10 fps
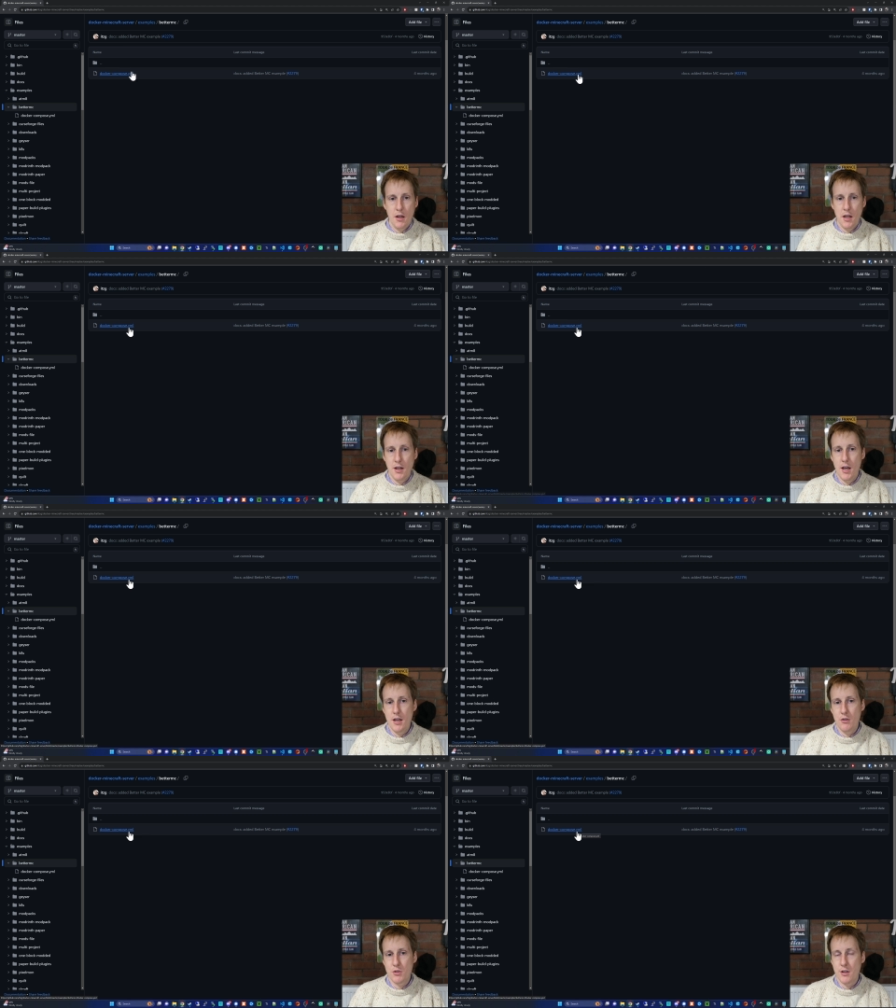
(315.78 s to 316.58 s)
In
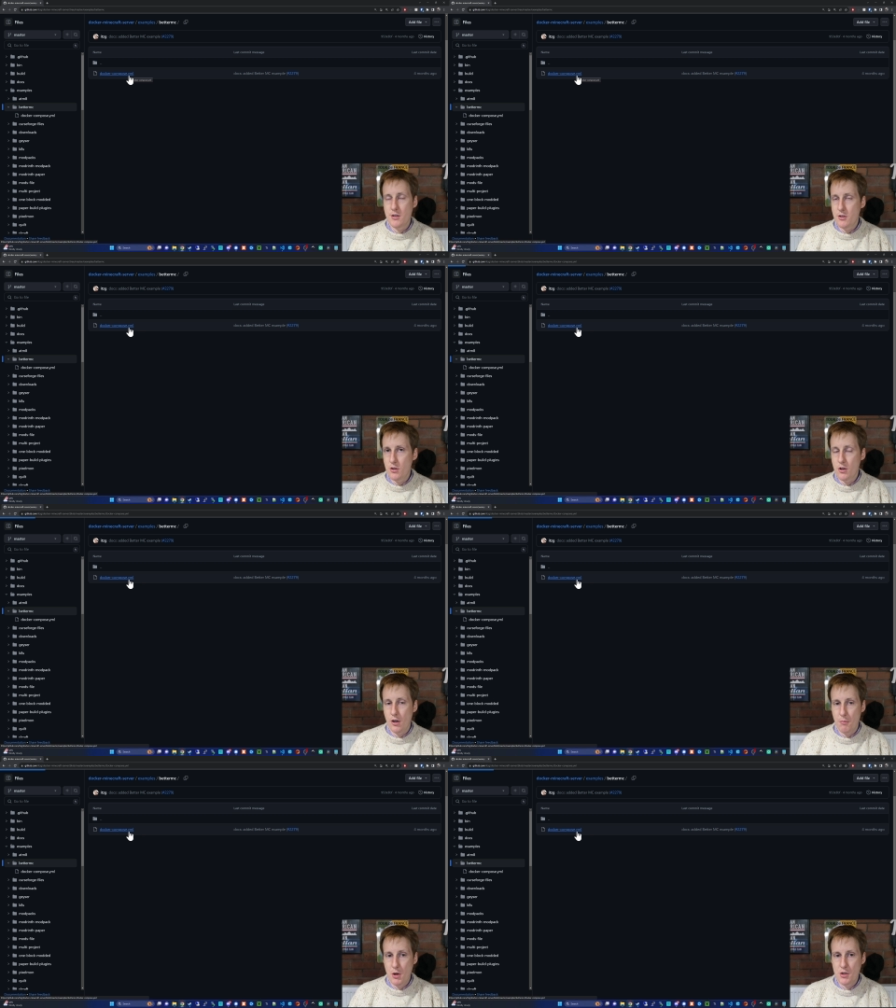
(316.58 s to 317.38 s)
here, you'll see there's a Docker
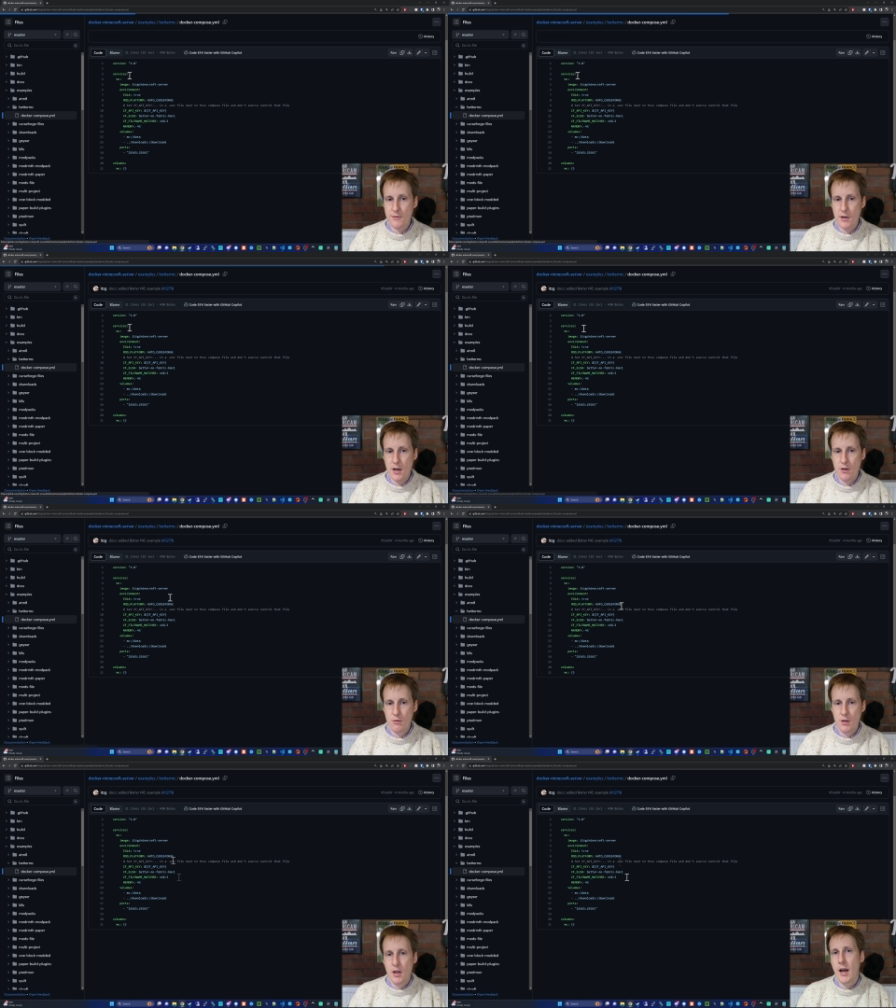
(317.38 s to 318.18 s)
Compose
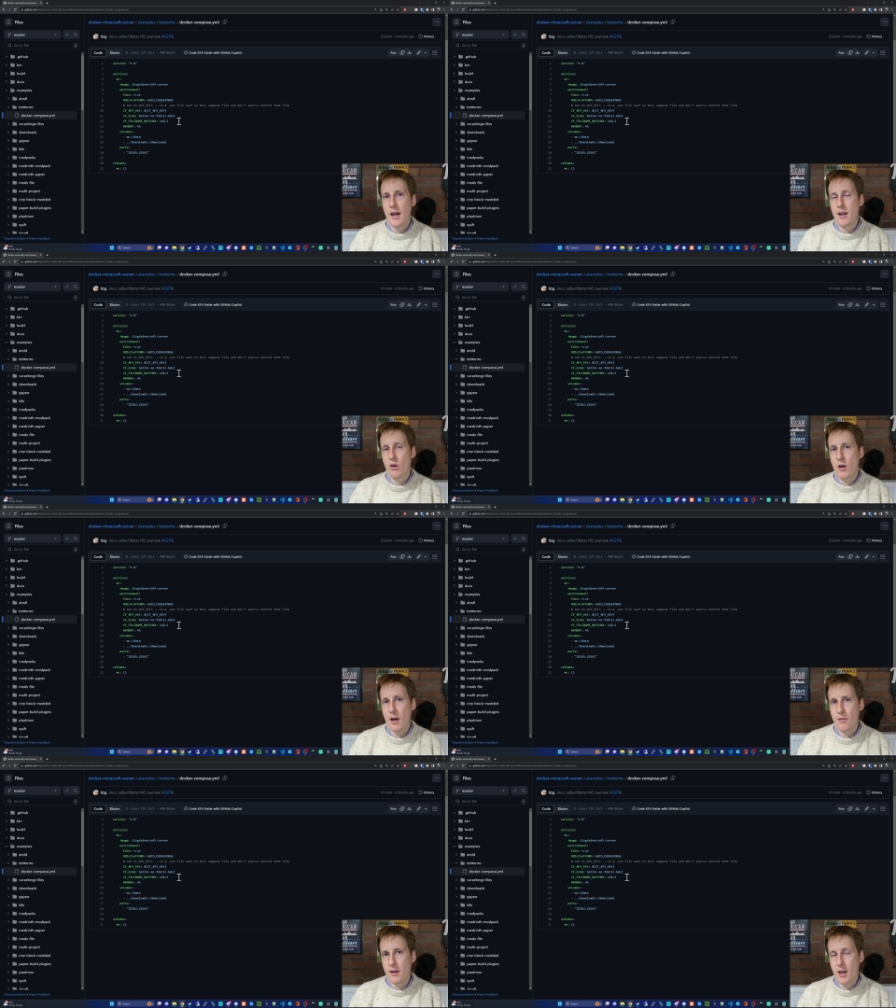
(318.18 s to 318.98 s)
file, and it will
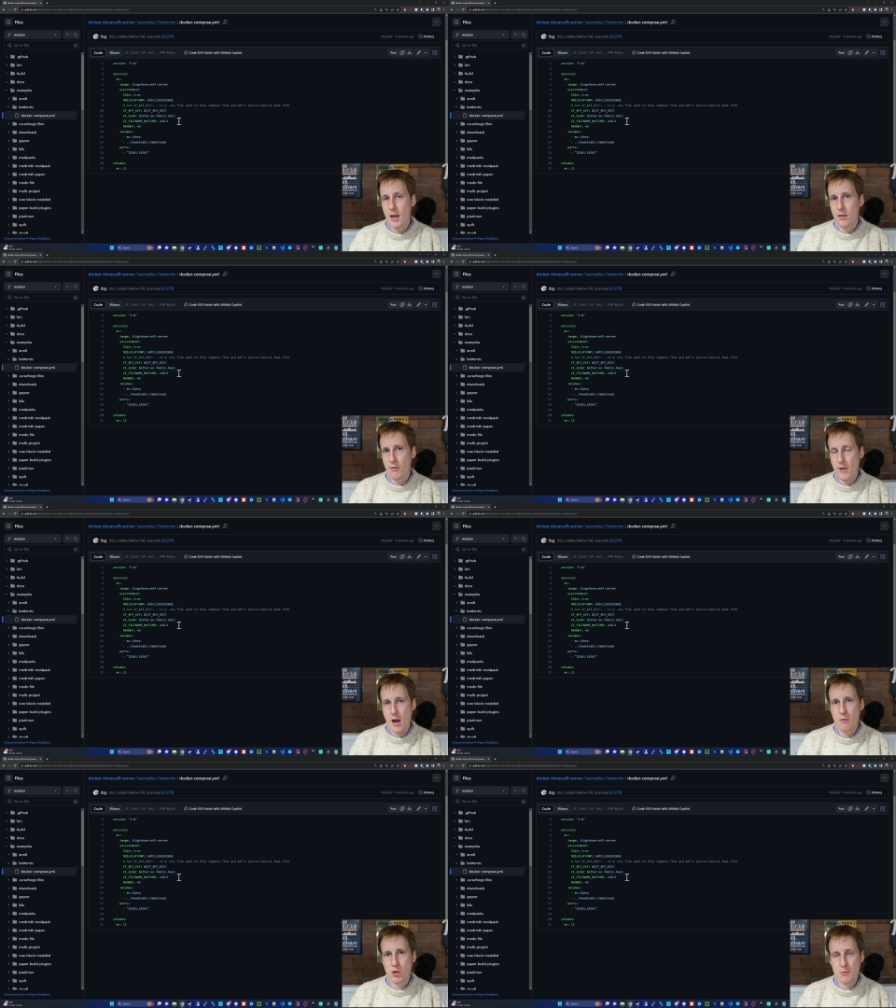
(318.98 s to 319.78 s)
have in here the
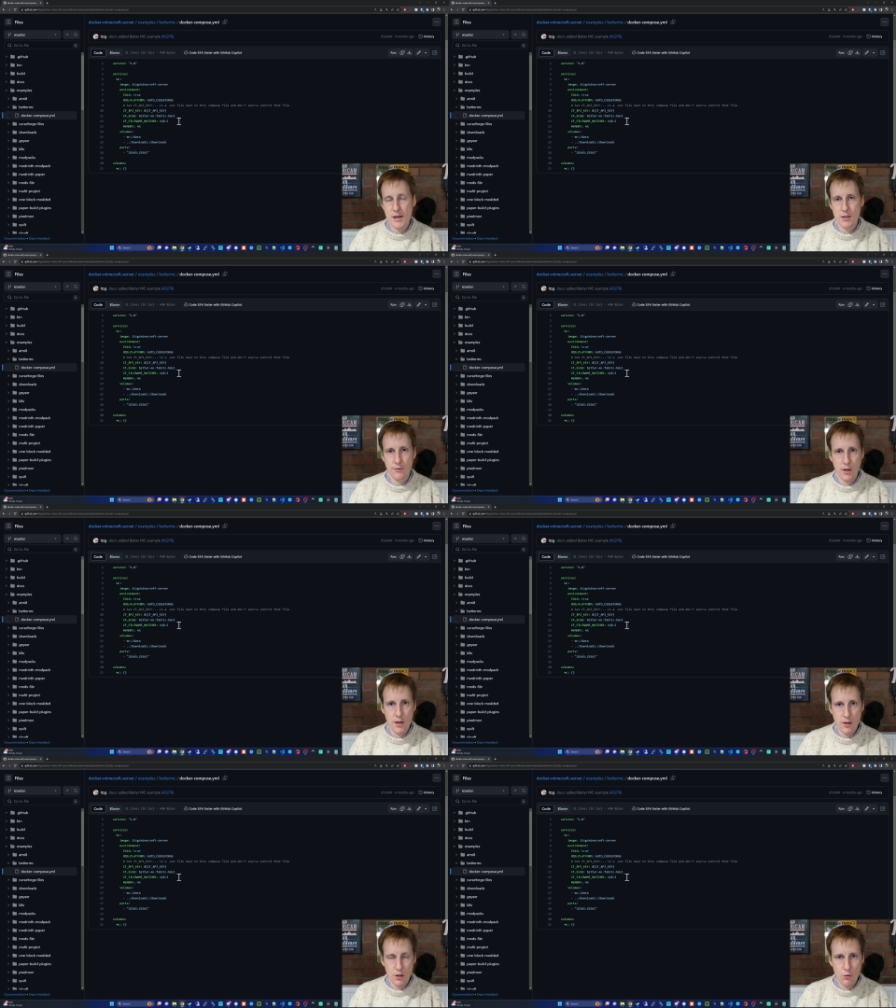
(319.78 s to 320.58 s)
variables
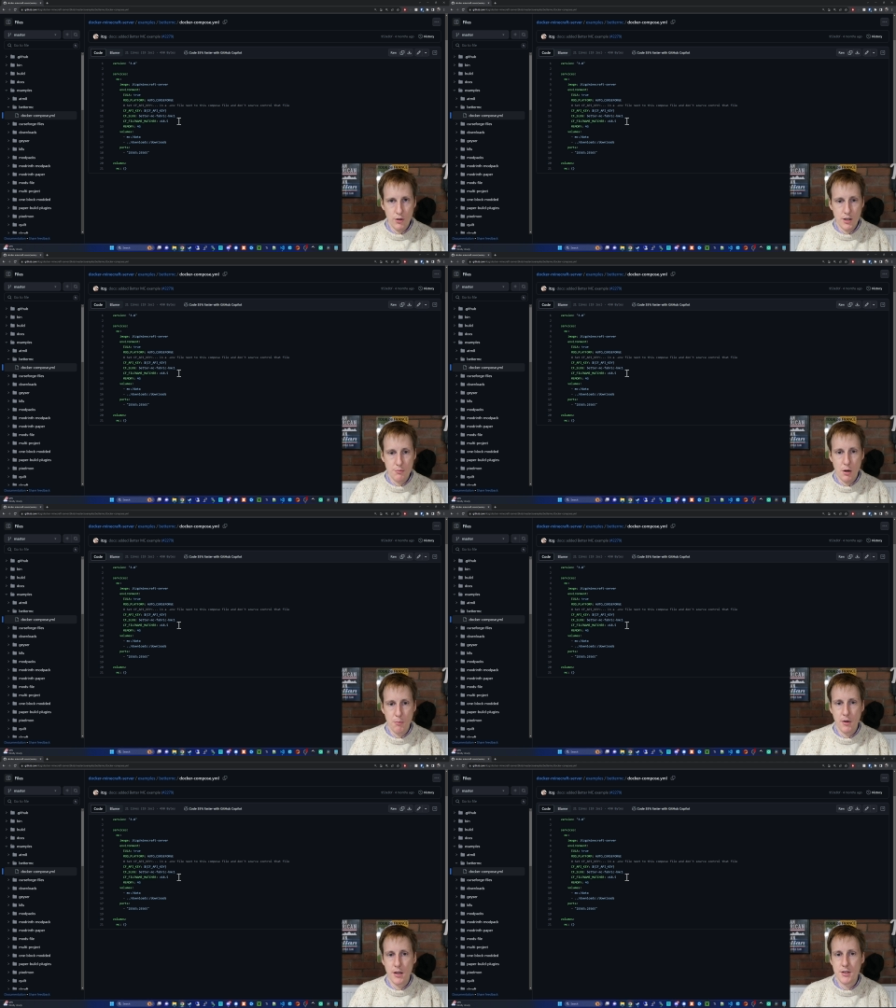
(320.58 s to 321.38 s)
specified that you'll need to
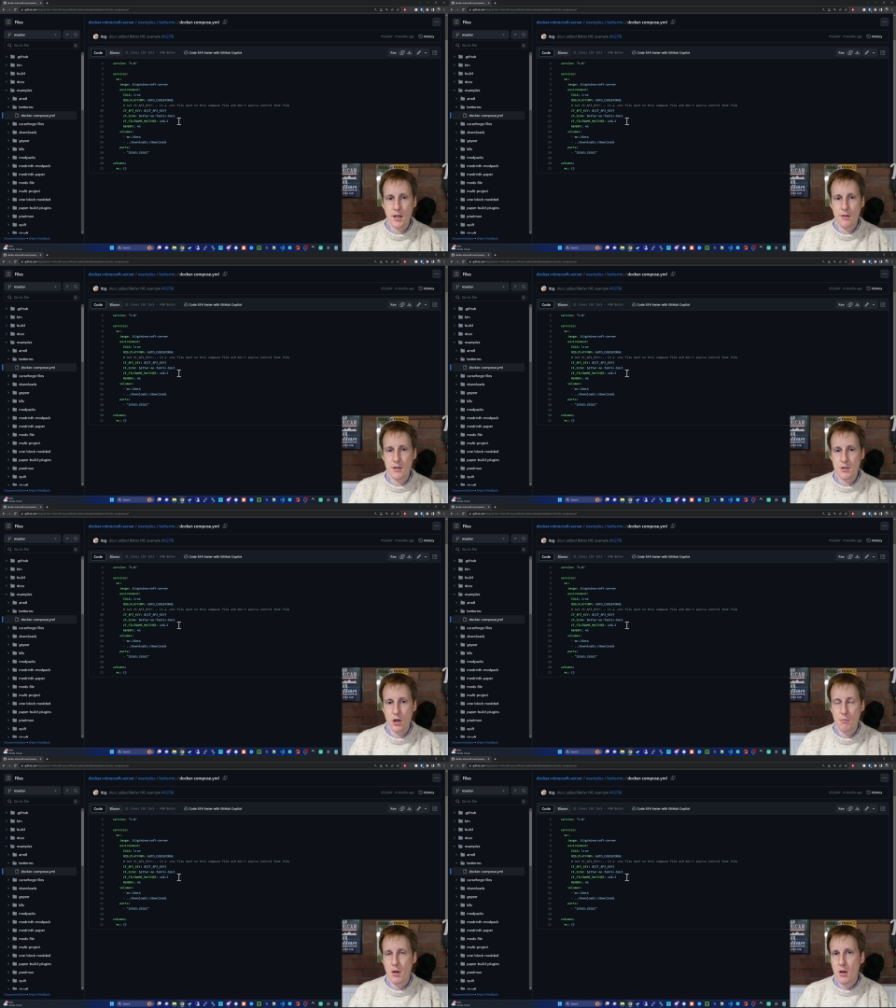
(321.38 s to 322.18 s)
populate to get this
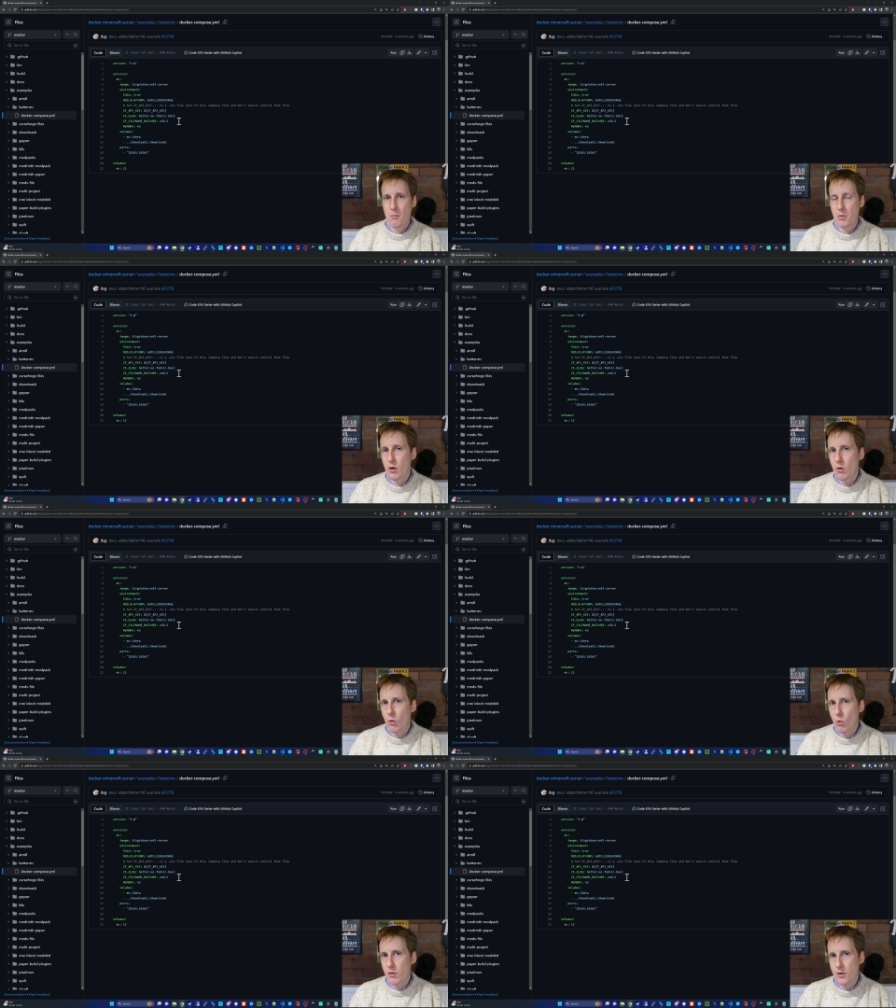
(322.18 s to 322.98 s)
up, but
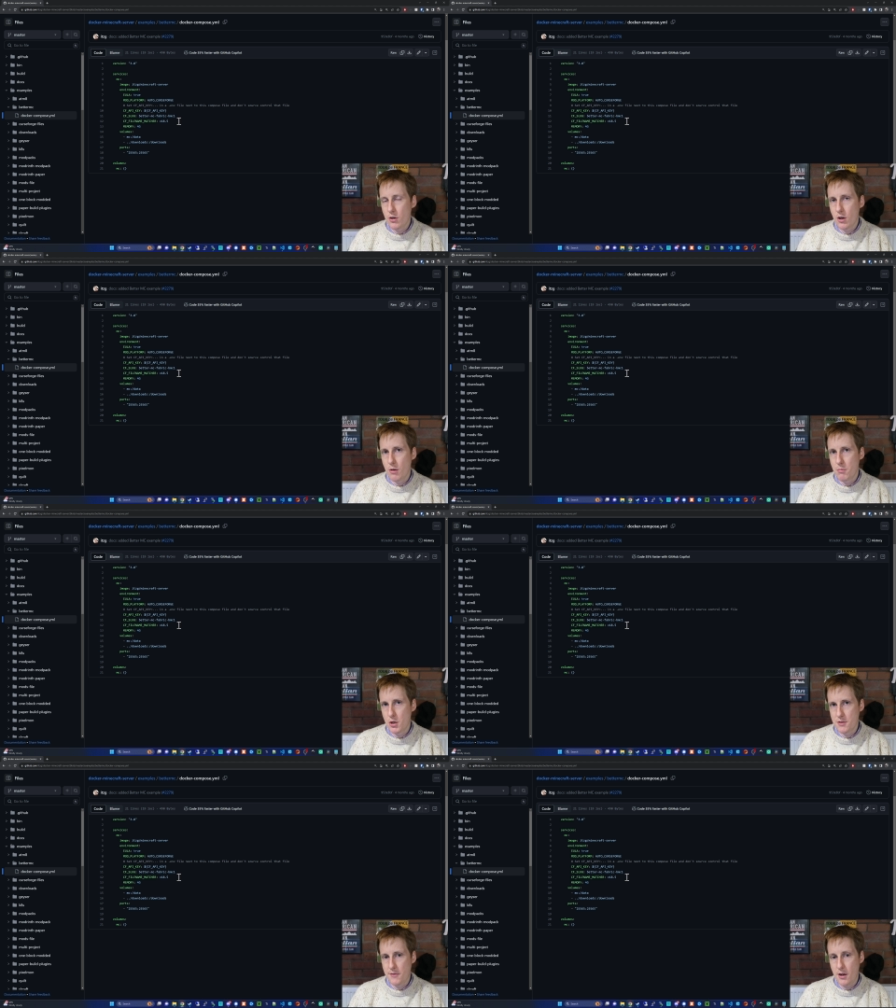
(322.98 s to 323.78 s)
all the Docker
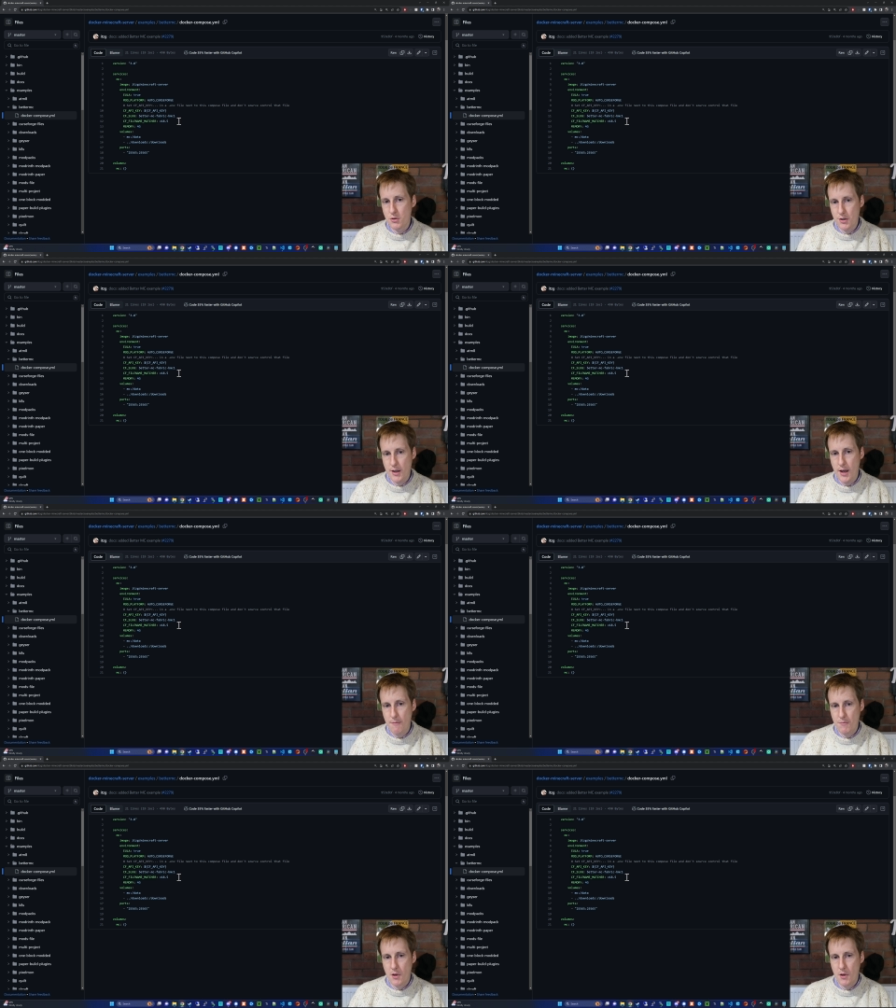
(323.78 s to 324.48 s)
Compose files are there.